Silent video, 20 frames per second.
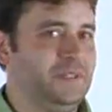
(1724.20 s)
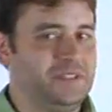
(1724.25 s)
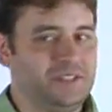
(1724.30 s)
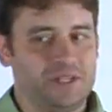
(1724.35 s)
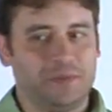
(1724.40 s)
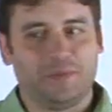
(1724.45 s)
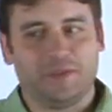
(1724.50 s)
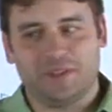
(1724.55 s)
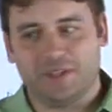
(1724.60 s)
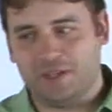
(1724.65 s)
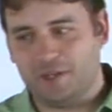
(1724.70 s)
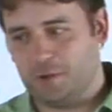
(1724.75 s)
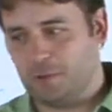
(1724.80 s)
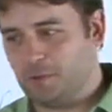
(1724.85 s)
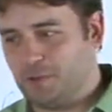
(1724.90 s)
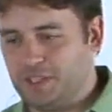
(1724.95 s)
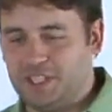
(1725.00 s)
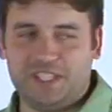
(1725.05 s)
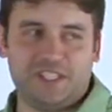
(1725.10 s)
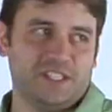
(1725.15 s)
something that you're
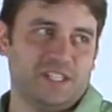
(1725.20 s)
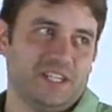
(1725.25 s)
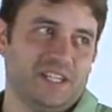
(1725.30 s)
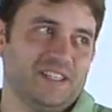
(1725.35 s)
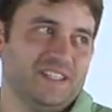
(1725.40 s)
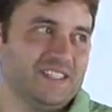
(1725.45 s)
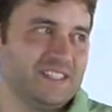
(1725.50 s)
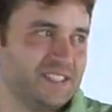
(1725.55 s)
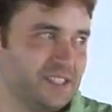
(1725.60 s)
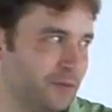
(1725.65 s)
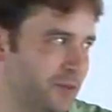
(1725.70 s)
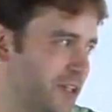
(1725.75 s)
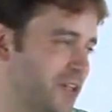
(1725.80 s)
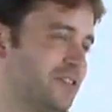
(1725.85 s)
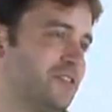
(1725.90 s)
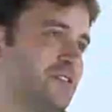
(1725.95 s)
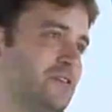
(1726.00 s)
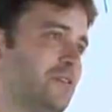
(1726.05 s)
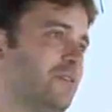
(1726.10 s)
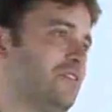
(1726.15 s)
releasing and that someone
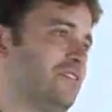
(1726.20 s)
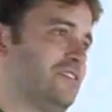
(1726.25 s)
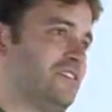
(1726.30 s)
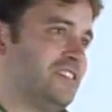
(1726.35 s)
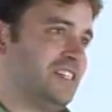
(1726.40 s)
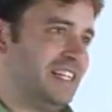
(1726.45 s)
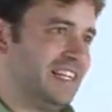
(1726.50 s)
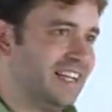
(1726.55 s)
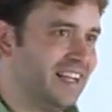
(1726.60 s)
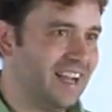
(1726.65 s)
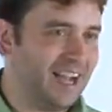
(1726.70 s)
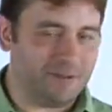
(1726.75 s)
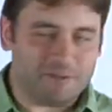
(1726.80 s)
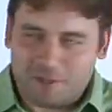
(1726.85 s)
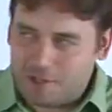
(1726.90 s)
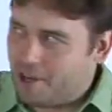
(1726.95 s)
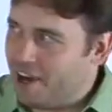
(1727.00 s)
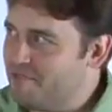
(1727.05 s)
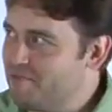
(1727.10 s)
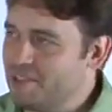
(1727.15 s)
else is going to see. I'm
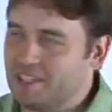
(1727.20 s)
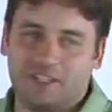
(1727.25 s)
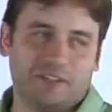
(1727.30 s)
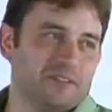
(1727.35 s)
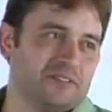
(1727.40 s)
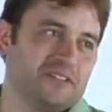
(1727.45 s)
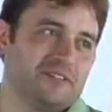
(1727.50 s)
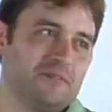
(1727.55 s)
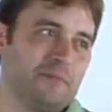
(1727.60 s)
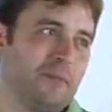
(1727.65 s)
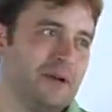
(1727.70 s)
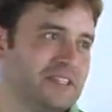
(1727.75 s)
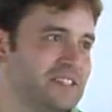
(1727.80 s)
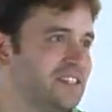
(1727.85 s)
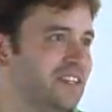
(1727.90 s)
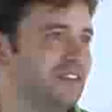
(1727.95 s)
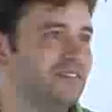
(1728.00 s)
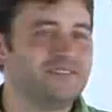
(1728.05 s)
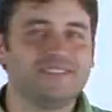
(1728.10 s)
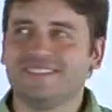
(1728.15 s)
sure I've been guilty of it
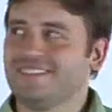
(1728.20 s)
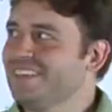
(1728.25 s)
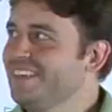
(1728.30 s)
myself.